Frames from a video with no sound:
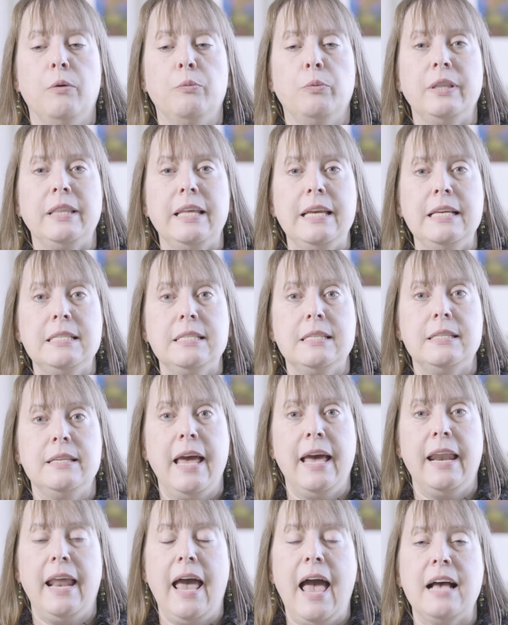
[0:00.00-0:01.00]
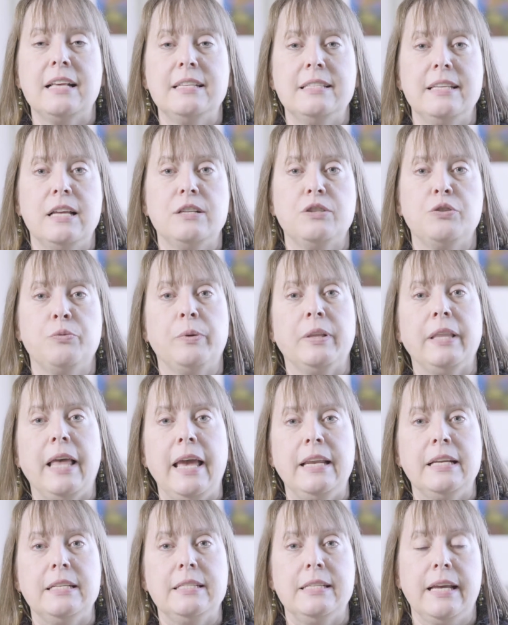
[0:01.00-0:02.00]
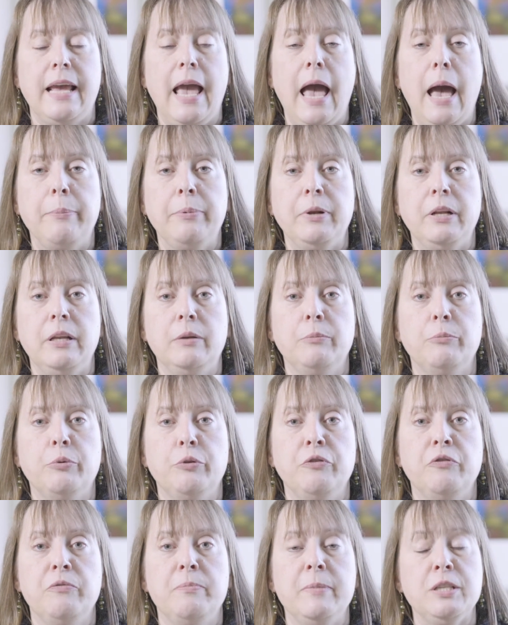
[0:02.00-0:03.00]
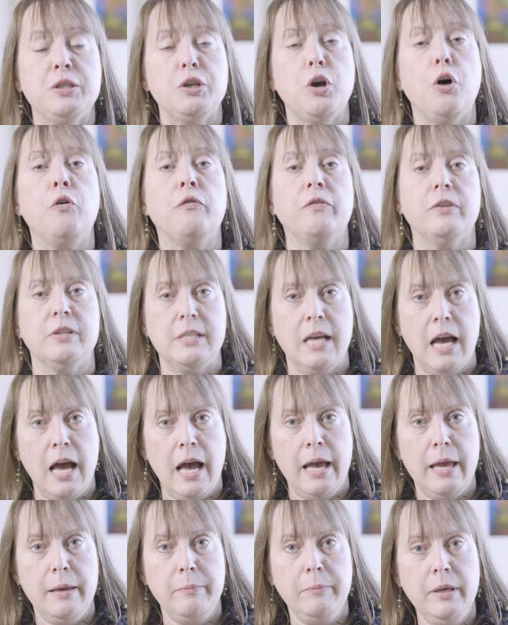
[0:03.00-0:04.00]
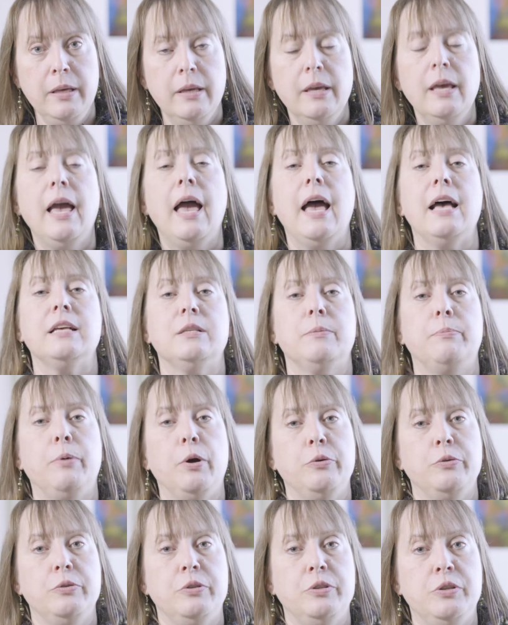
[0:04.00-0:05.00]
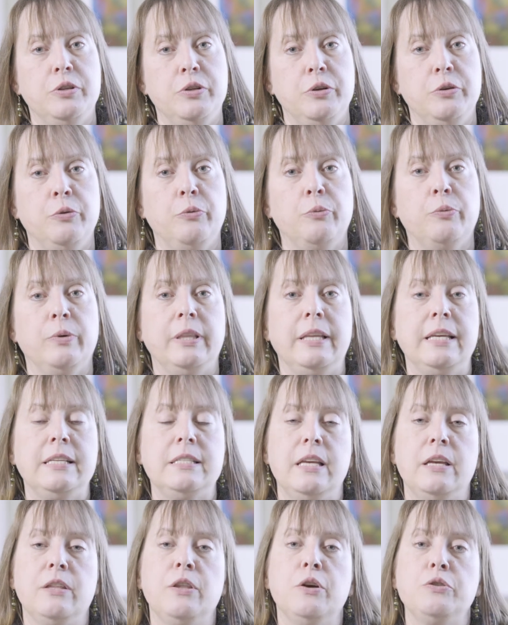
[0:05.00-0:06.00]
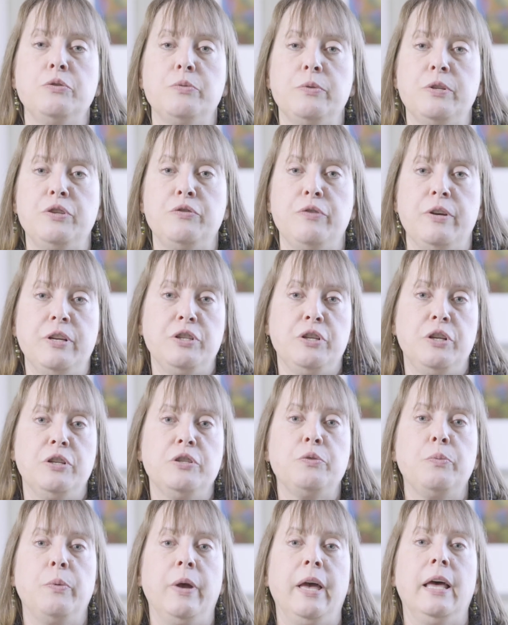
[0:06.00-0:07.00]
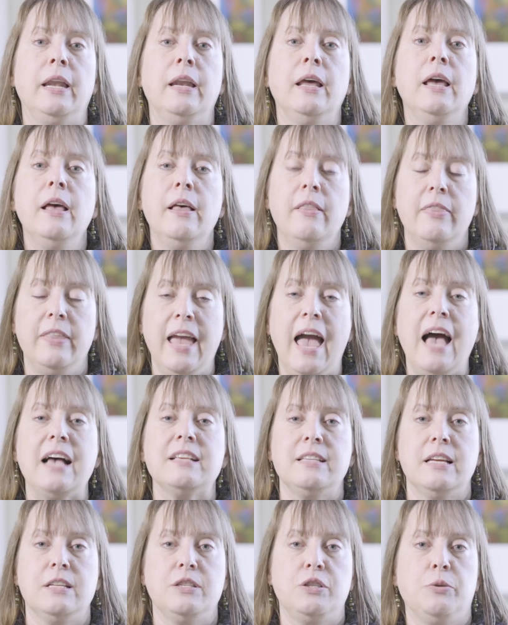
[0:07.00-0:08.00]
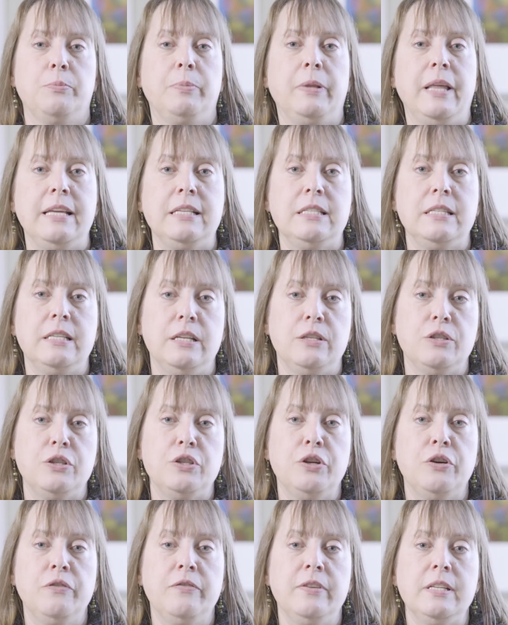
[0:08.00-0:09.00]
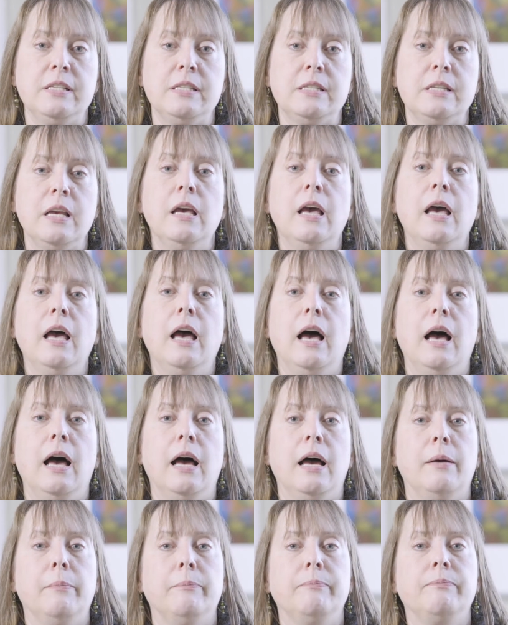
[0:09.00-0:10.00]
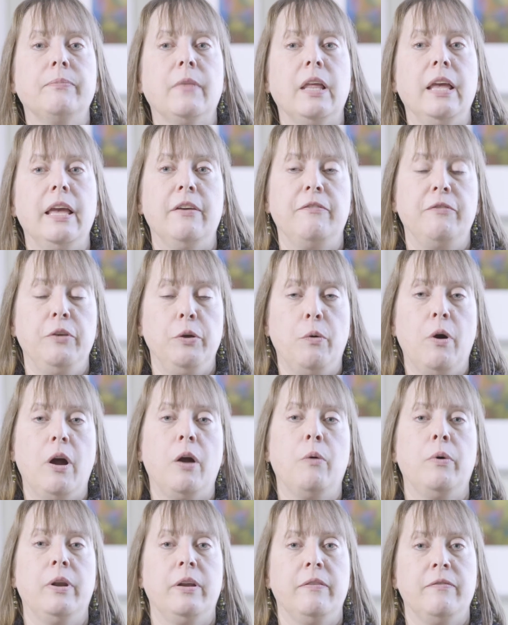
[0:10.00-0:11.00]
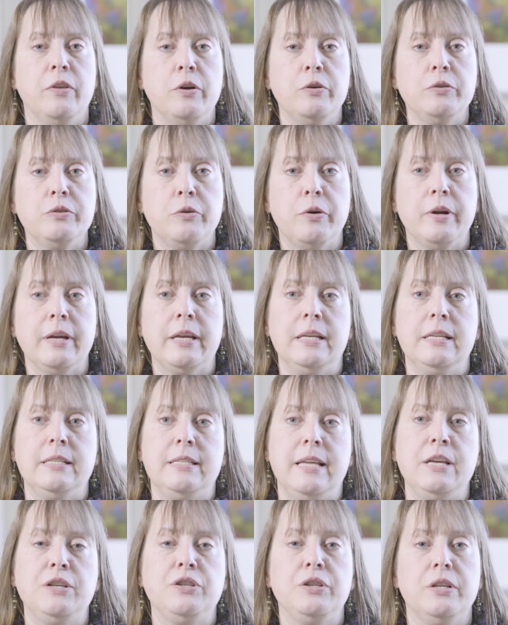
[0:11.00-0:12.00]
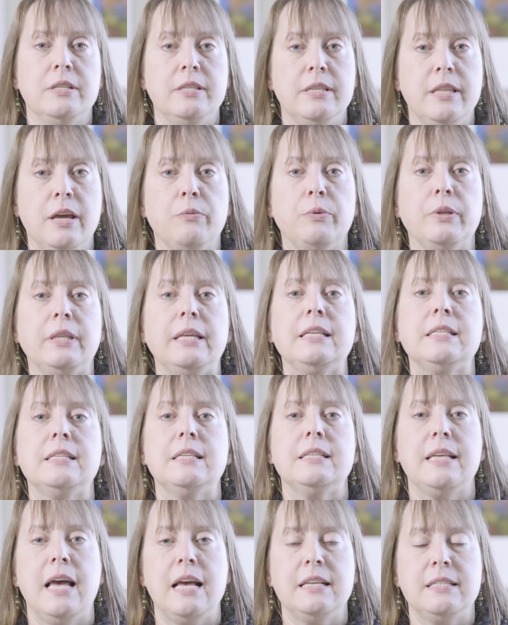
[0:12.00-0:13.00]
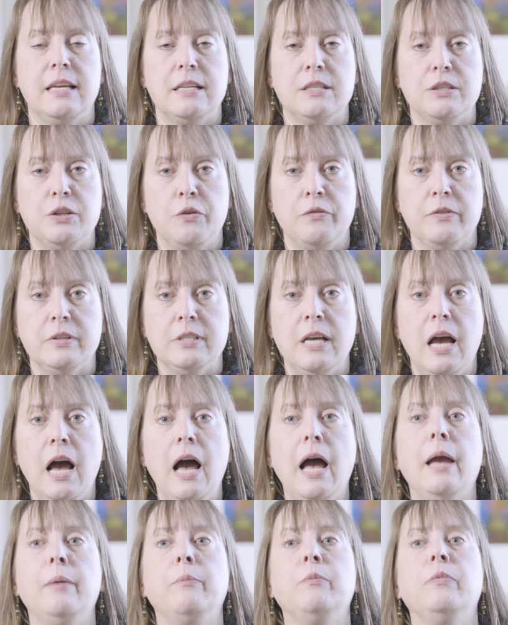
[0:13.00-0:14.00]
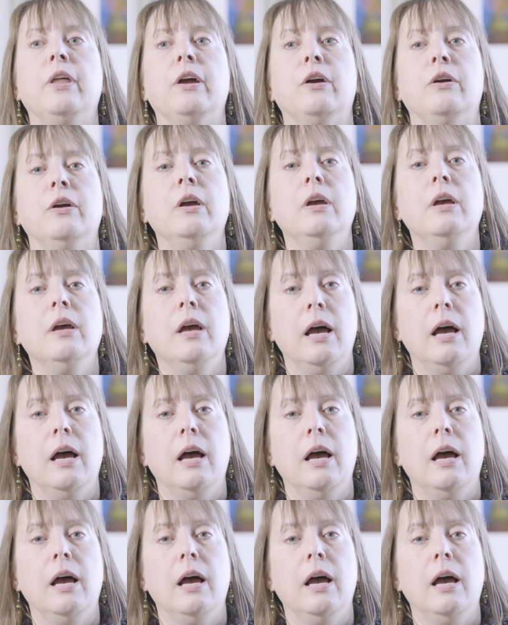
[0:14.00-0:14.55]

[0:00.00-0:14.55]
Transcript: release net assets related to capital improvements over time, as opposed to releasing those restrictions when the assets are placed in service. If you are one of those organizations that releases assets over time, they're